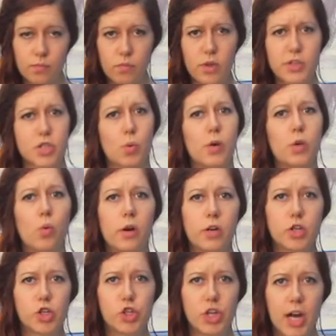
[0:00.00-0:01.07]
So when you want to
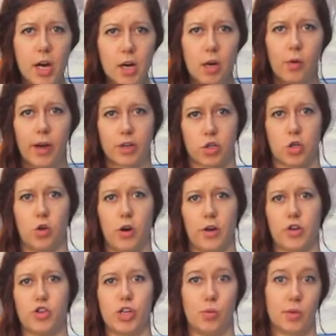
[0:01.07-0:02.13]
share electrical
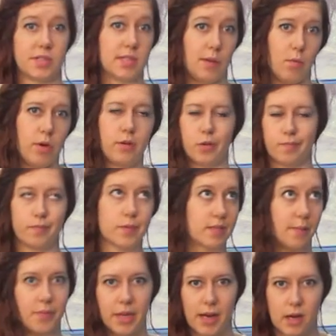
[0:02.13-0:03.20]
energy with someone or
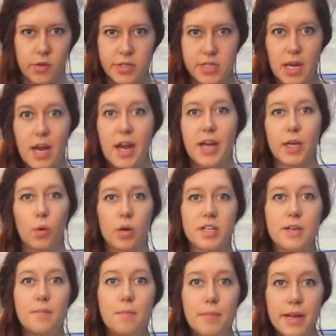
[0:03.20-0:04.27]
something else, you want
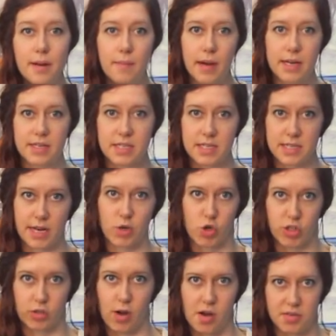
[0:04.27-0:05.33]
to minimize these
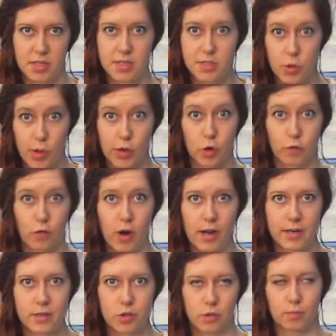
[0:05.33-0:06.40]
energy losses so that your
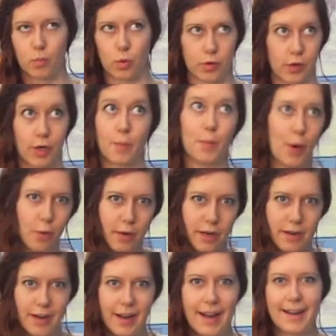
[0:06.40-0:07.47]
friend, or well, the component,
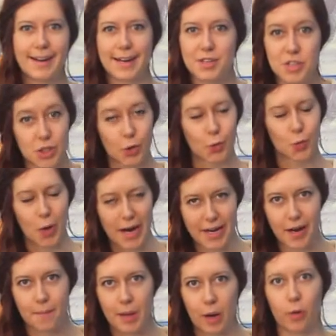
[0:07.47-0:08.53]
gets the right
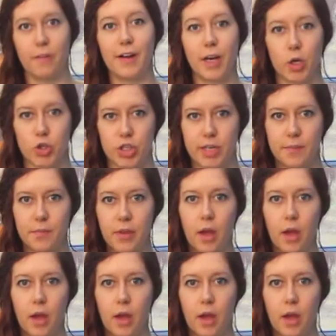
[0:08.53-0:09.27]
amount of energy.